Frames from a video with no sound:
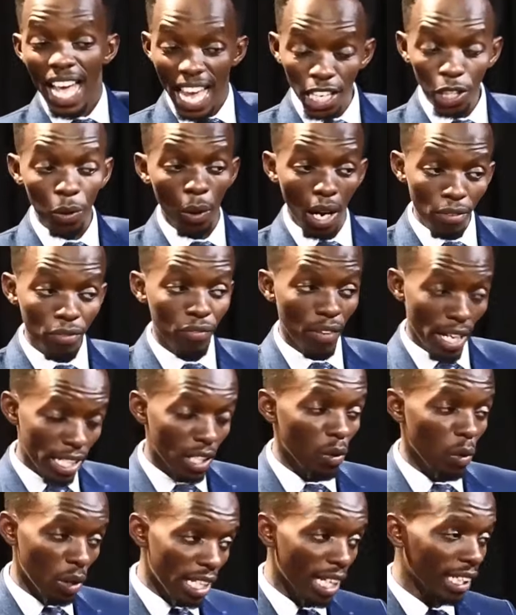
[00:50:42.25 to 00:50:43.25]
and you have
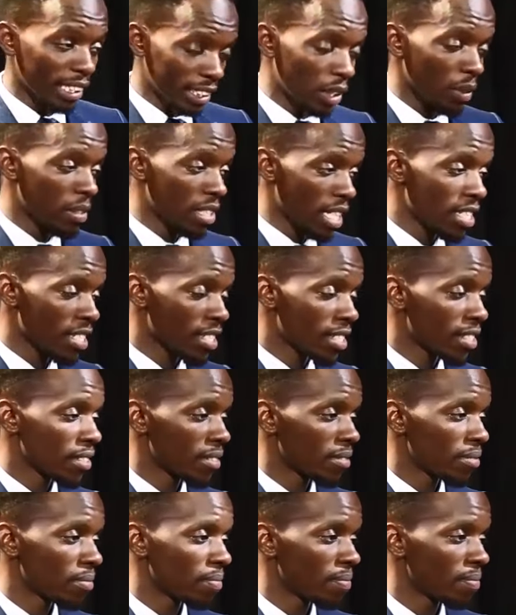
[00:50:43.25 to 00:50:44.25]
very good
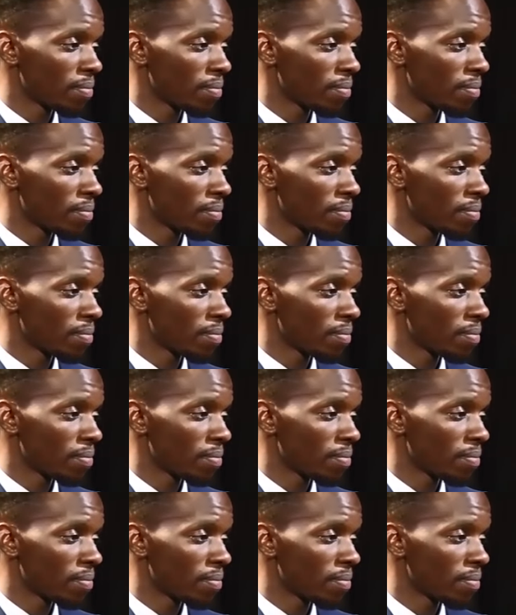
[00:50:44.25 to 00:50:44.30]
excuses?